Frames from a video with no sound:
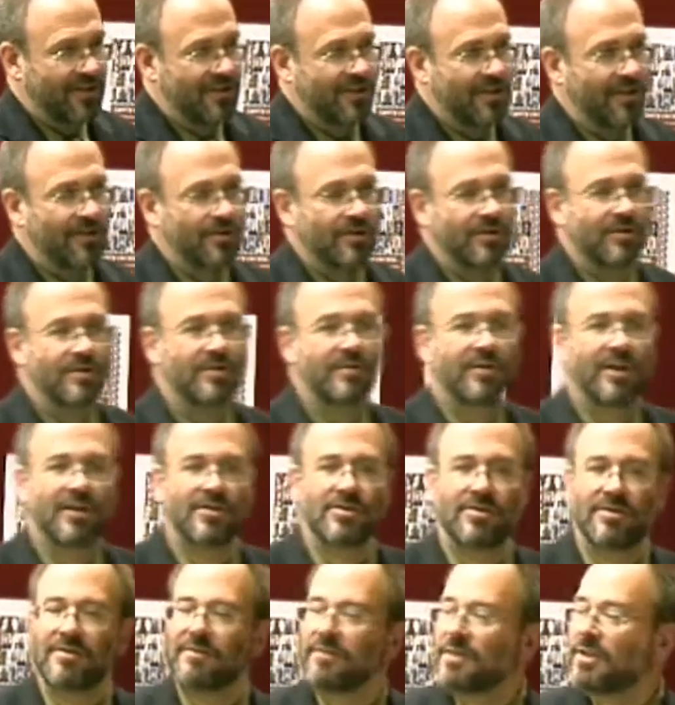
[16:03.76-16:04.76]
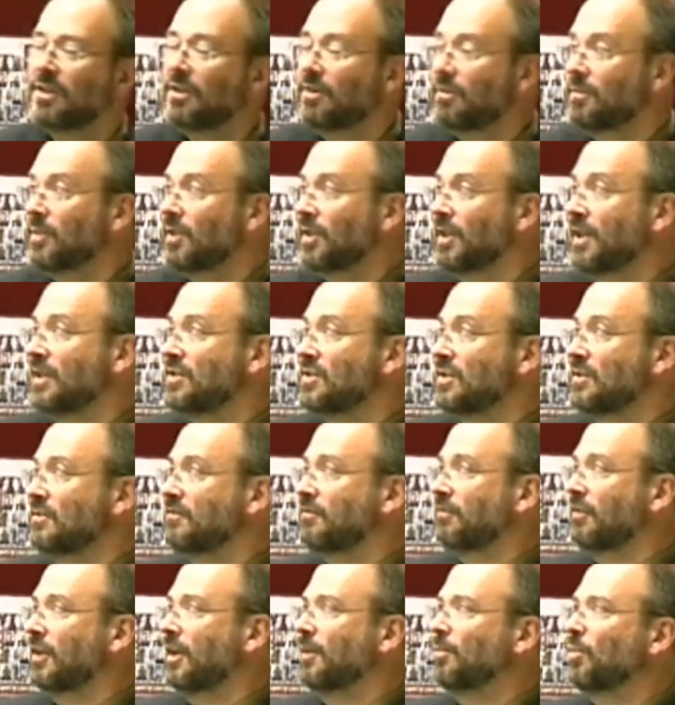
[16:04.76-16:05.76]
the social structure of
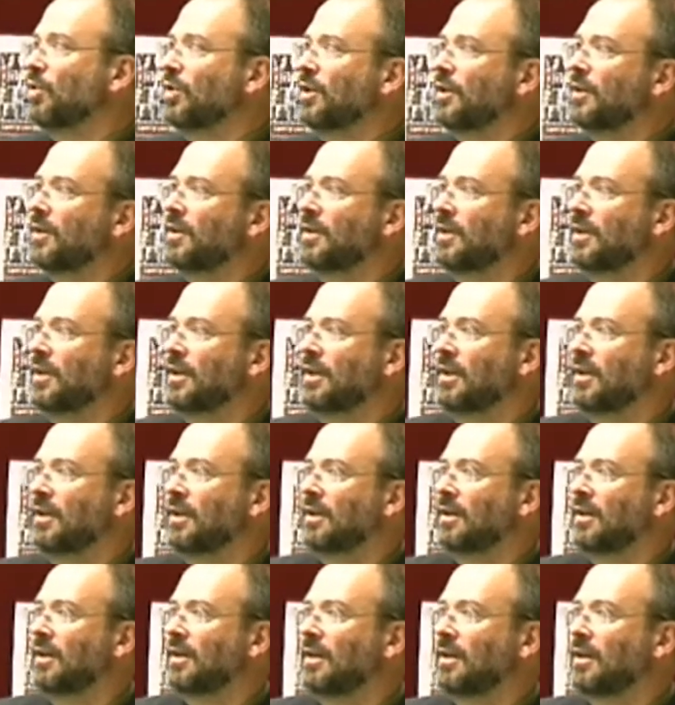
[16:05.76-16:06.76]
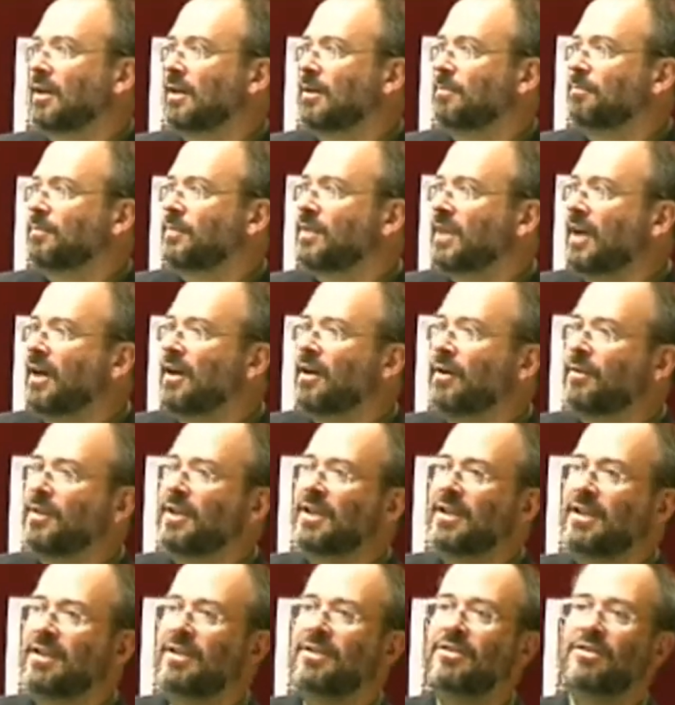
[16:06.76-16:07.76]
accumulation framework
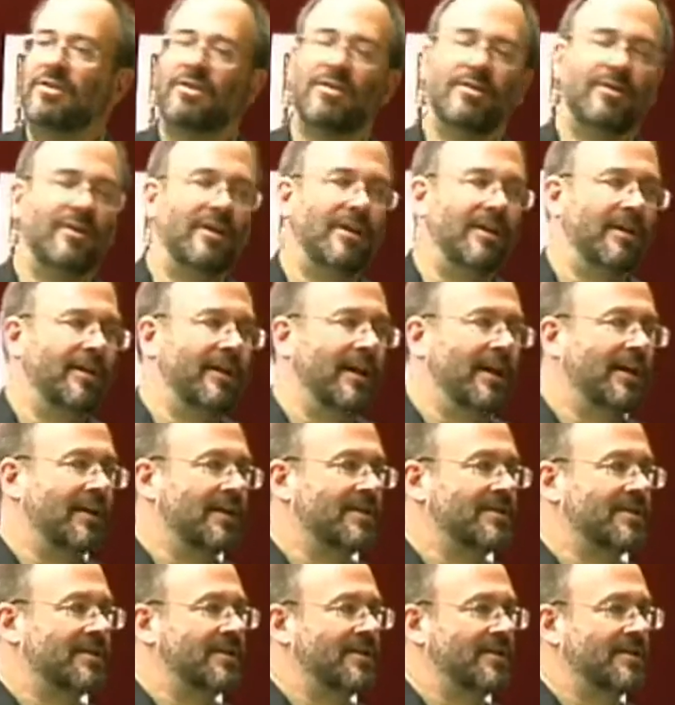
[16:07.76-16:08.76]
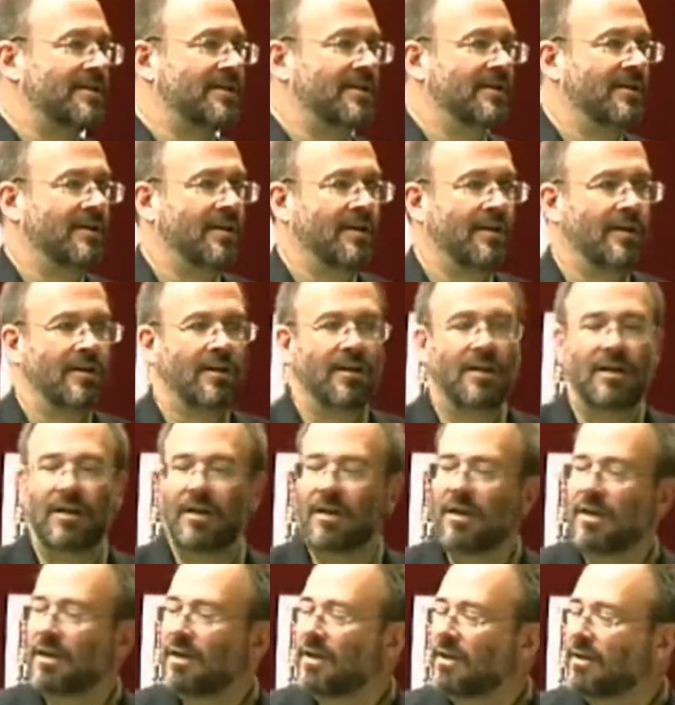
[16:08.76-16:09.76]
down into the analysis
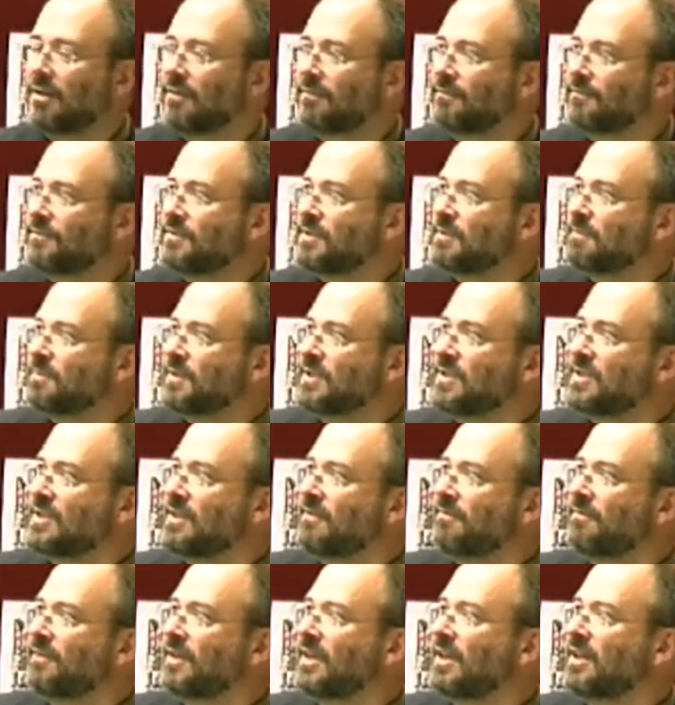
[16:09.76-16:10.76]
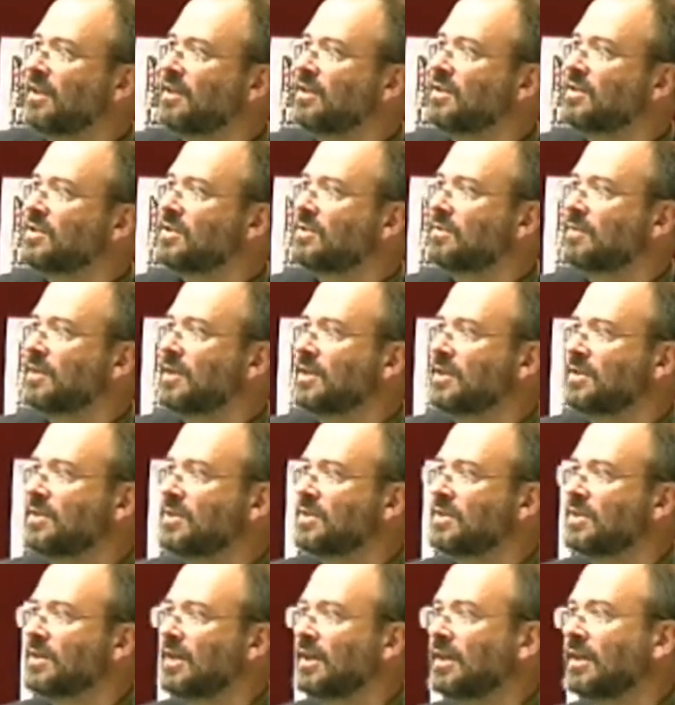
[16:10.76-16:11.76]
of specific
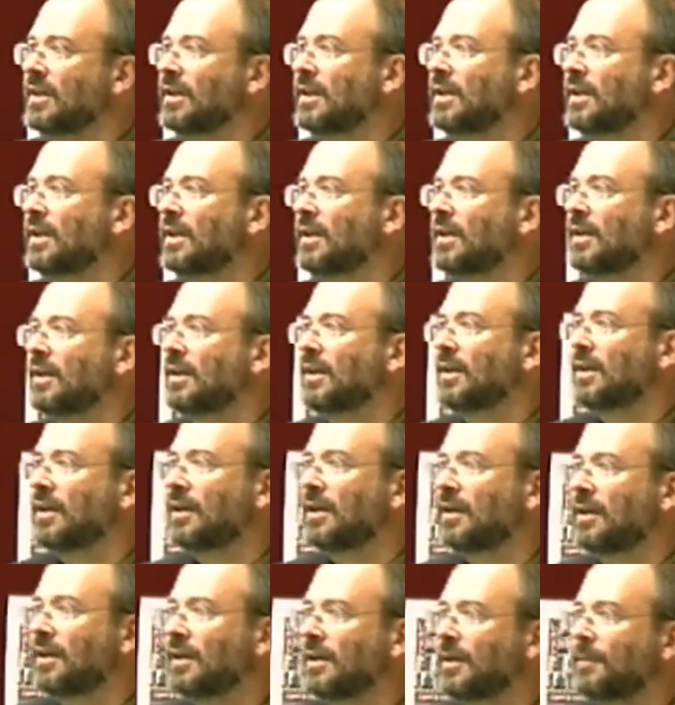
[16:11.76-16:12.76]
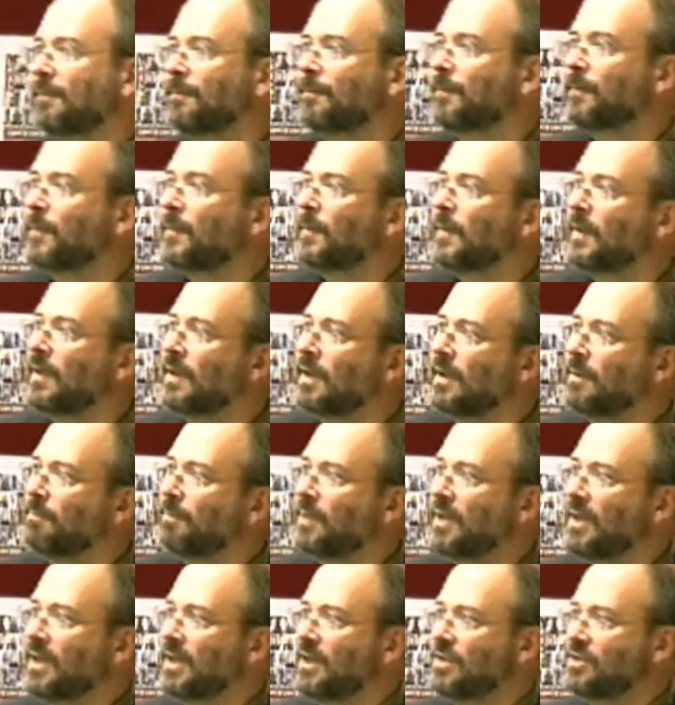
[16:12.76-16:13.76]
industries. A
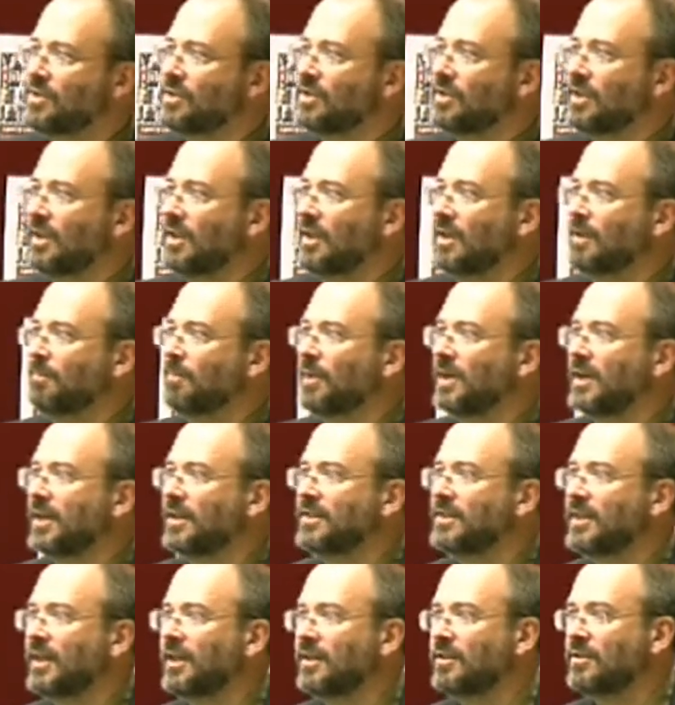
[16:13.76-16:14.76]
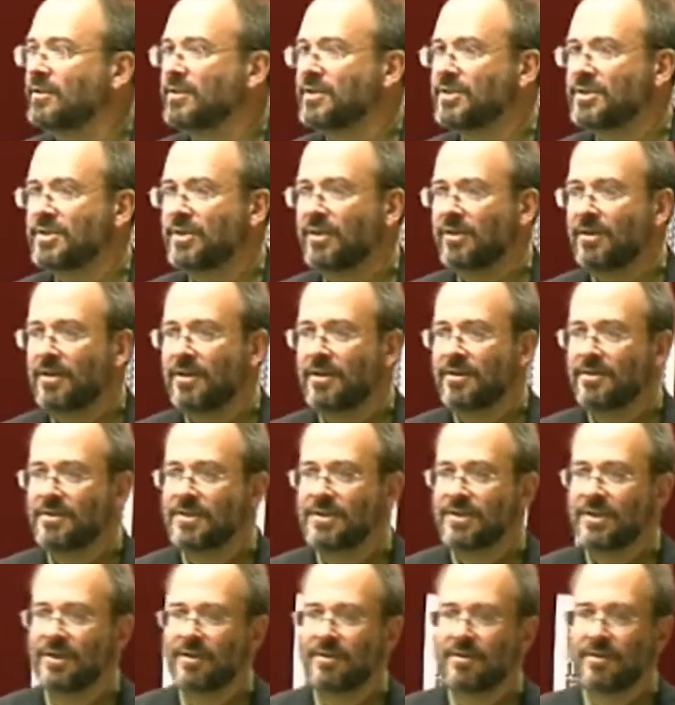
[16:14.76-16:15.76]
PhD by Daniel
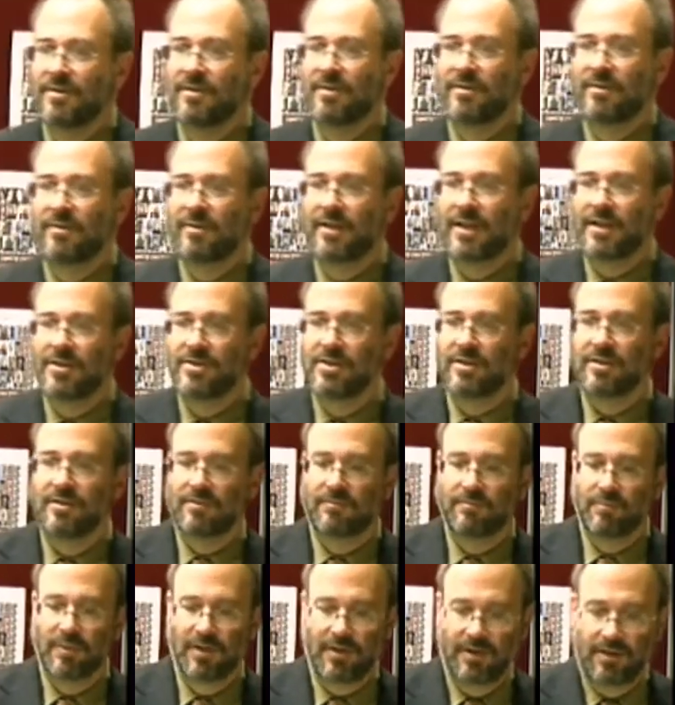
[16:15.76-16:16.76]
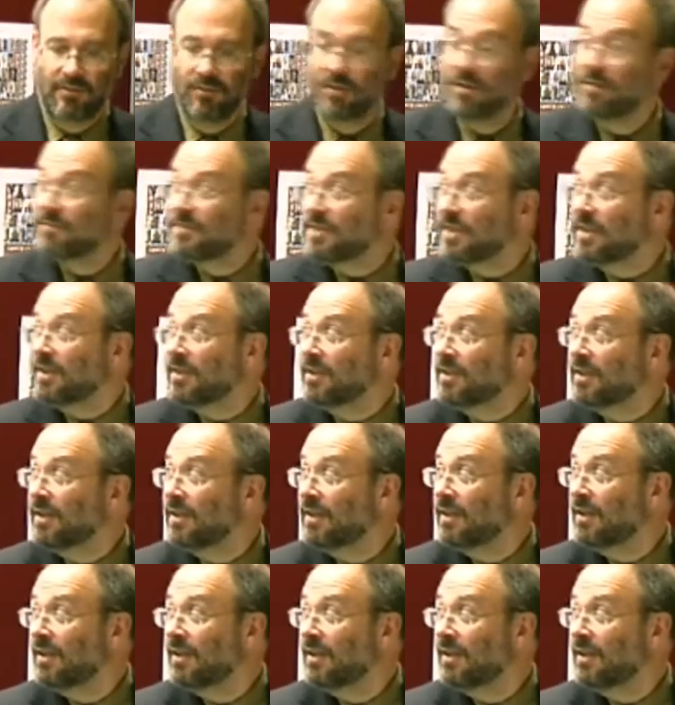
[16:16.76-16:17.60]
Soros under the direction of Marty Wilson